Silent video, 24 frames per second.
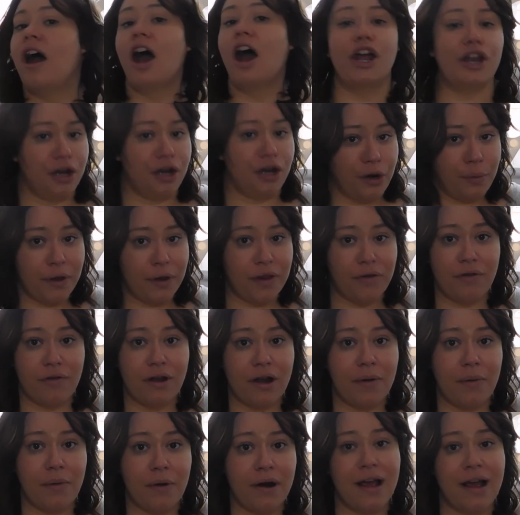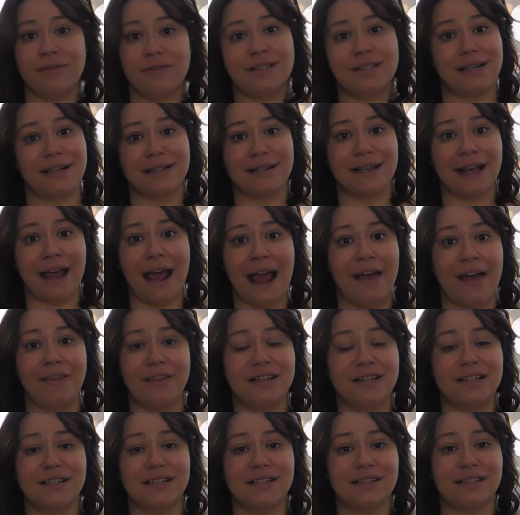I don't know whether anyone else has a cat
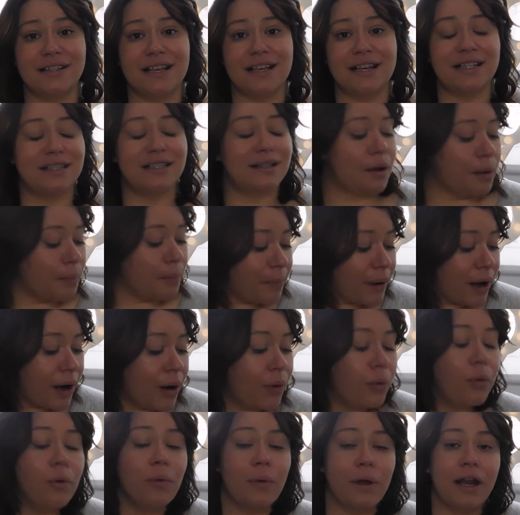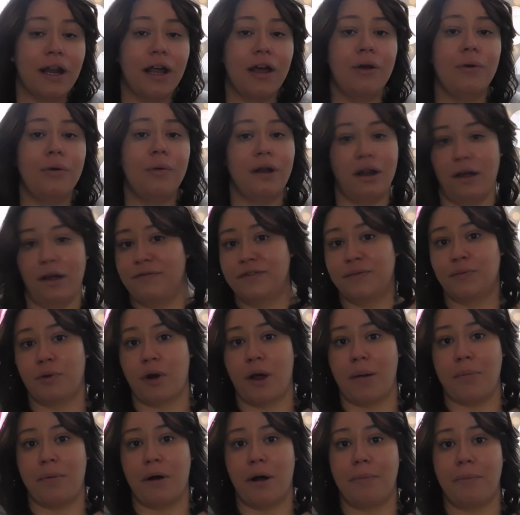that does this, but Willow loves
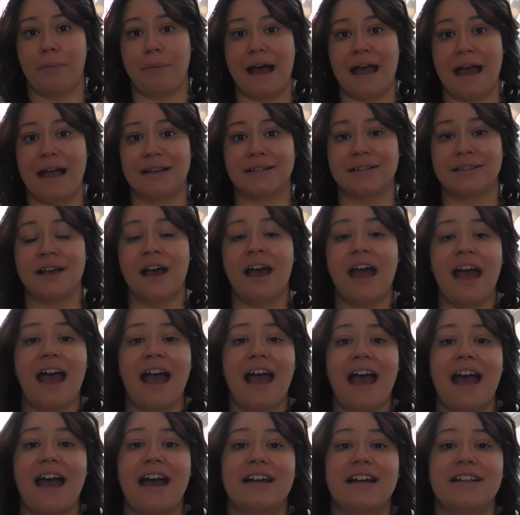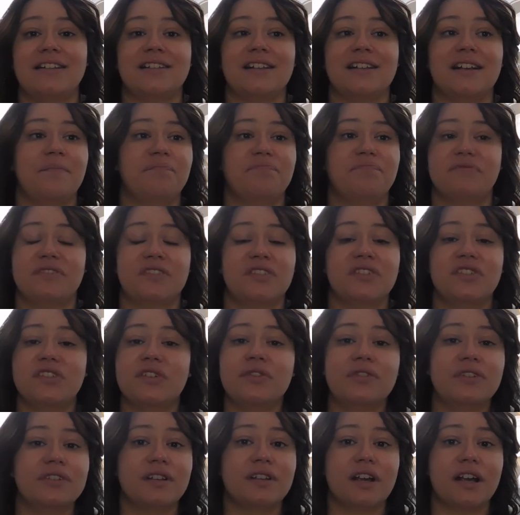Primark bags, and as
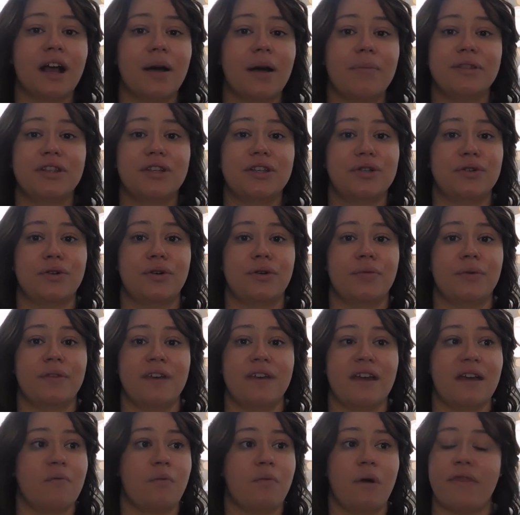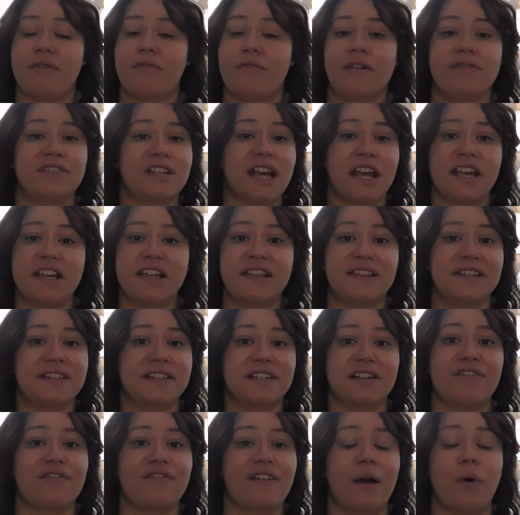soon as I come in the door with it, whether I've taken the
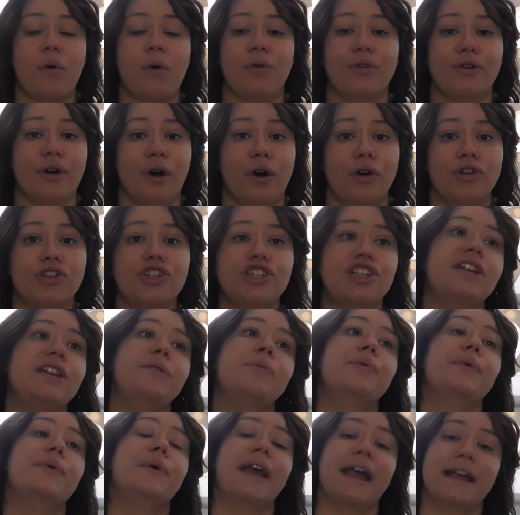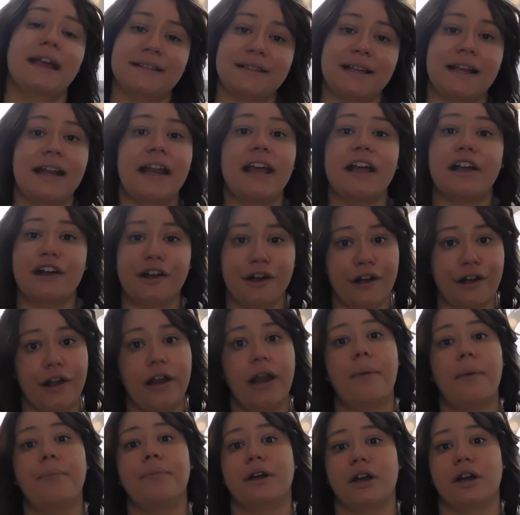stuff out or not, she will get in it, curl
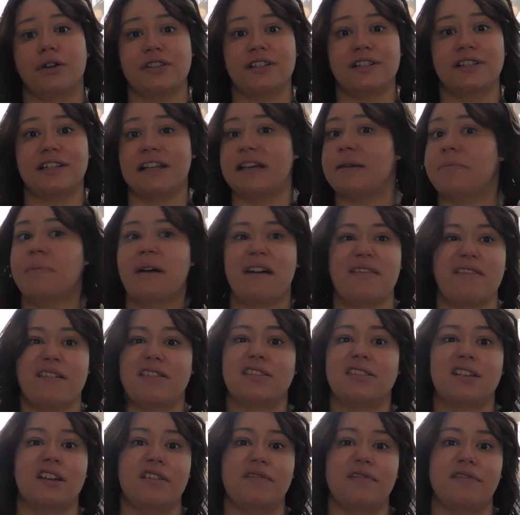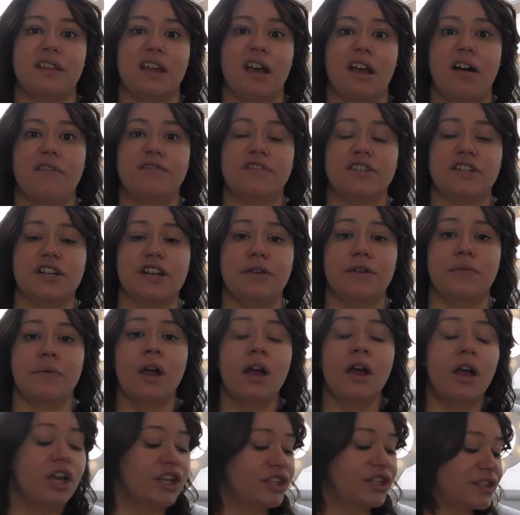up and go to sleep, and that's her for the afternoon.
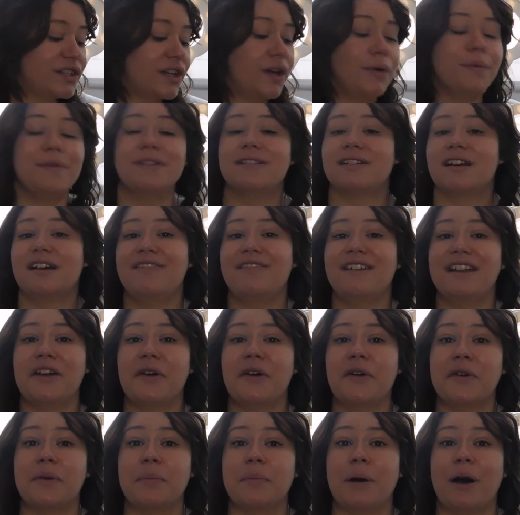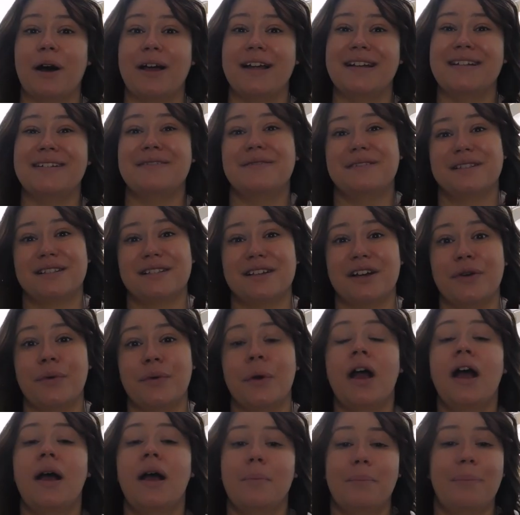So it's currently occupied,
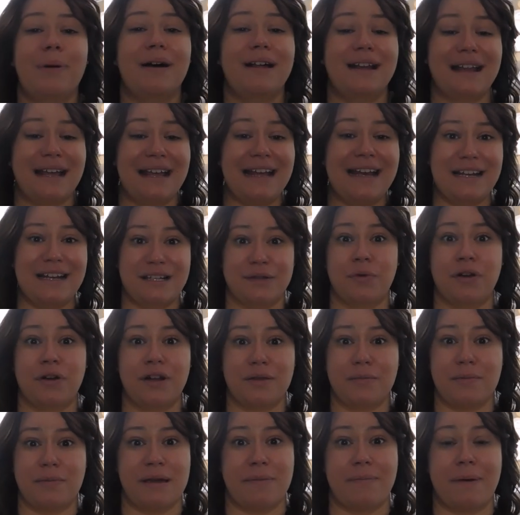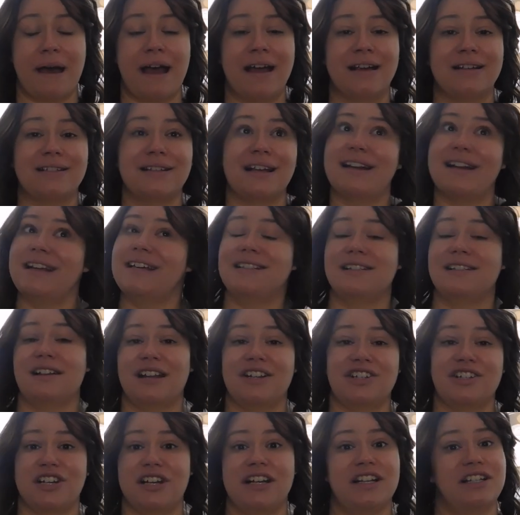but it is one of the big bags and it is
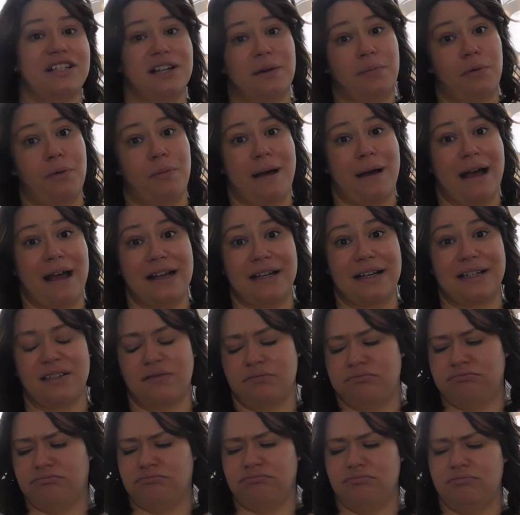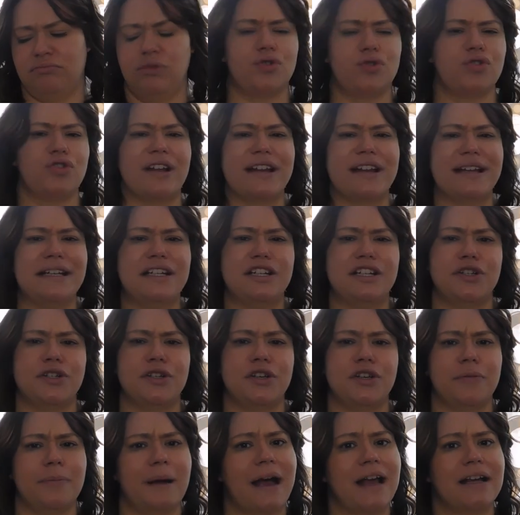actually double bagged. Not sure I needed
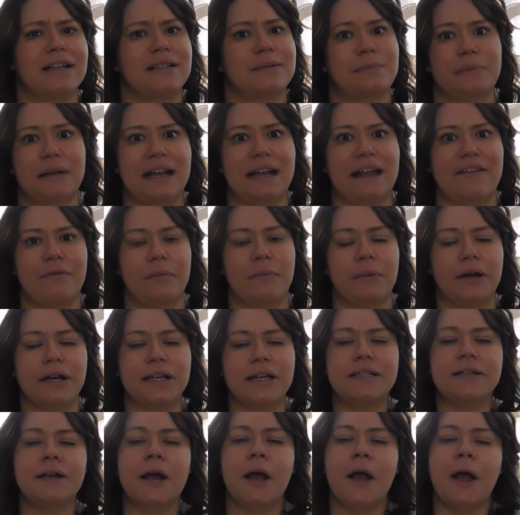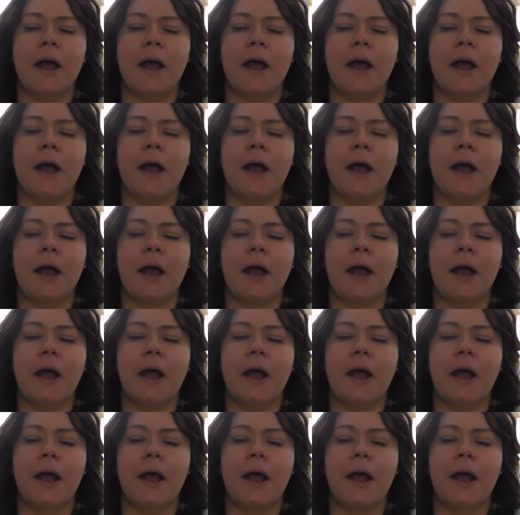two bags, but never mind.